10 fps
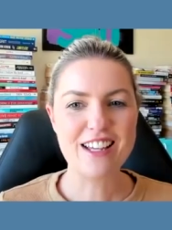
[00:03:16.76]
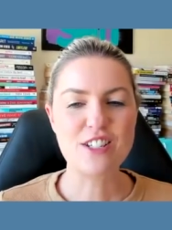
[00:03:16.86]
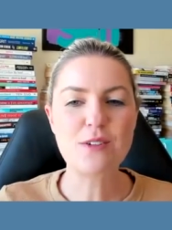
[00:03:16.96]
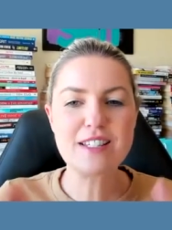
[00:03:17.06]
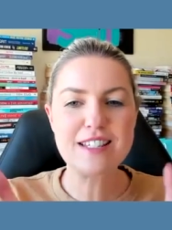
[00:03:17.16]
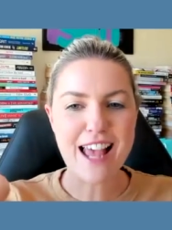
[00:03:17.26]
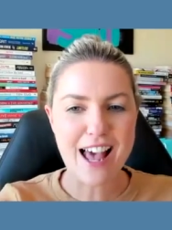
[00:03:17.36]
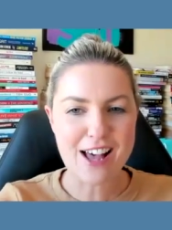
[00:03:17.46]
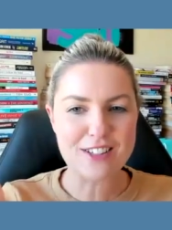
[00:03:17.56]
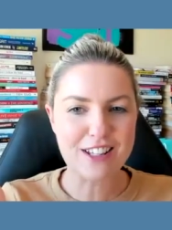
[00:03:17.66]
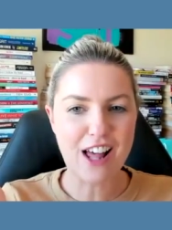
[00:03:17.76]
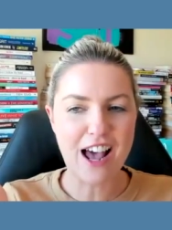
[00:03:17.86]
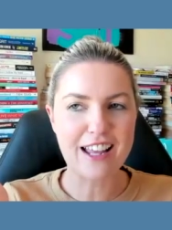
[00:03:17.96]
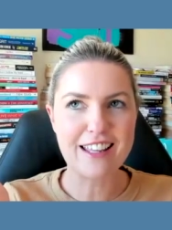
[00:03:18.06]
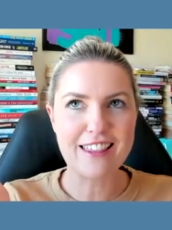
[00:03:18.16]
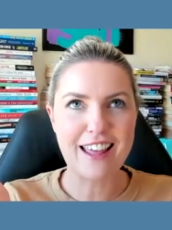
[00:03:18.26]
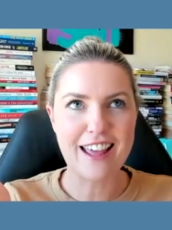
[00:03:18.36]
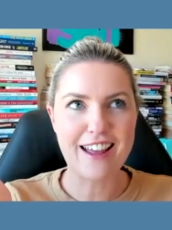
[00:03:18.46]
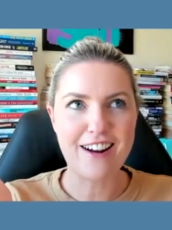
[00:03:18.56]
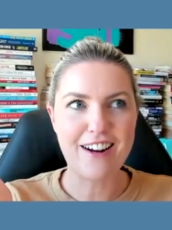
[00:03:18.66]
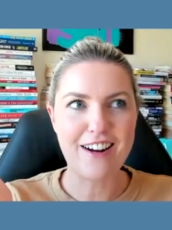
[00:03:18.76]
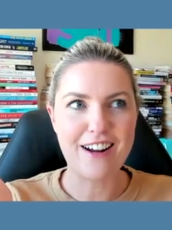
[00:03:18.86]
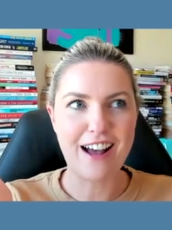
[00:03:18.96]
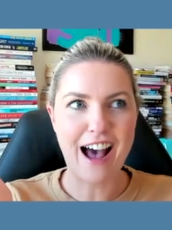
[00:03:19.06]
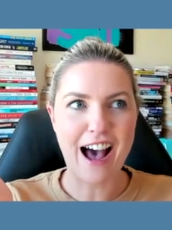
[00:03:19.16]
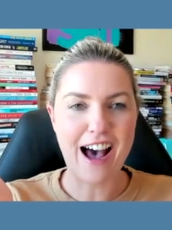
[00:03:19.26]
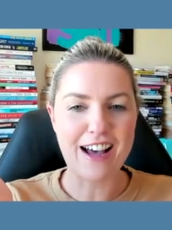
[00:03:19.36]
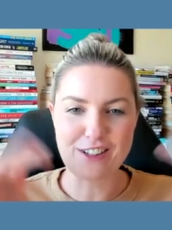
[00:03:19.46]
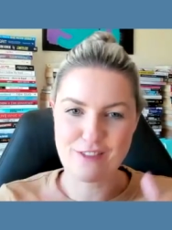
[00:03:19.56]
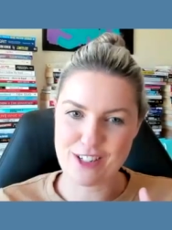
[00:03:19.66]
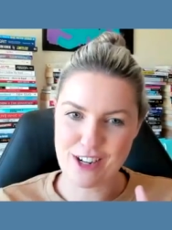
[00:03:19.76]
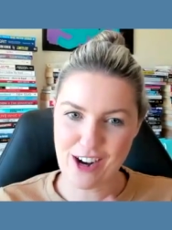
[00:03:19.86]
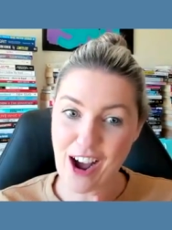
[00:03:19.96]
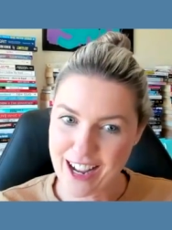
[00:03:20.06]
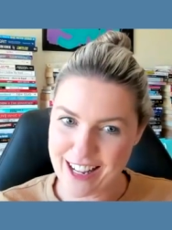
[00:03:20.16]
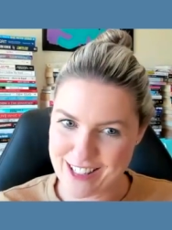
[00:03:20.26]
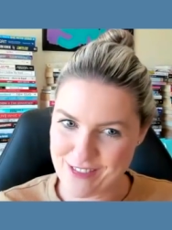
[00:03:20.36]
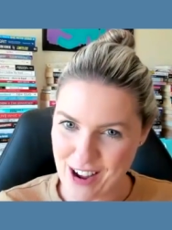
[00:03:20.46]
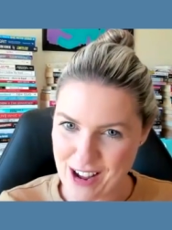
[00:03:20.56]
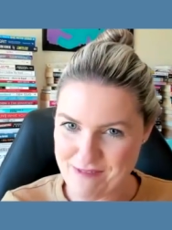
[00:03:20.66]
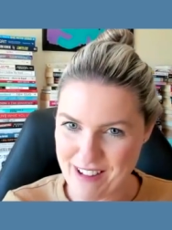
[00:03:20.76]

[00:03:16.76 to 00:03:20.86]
So it sounds like there are different kinds of mm-hmm.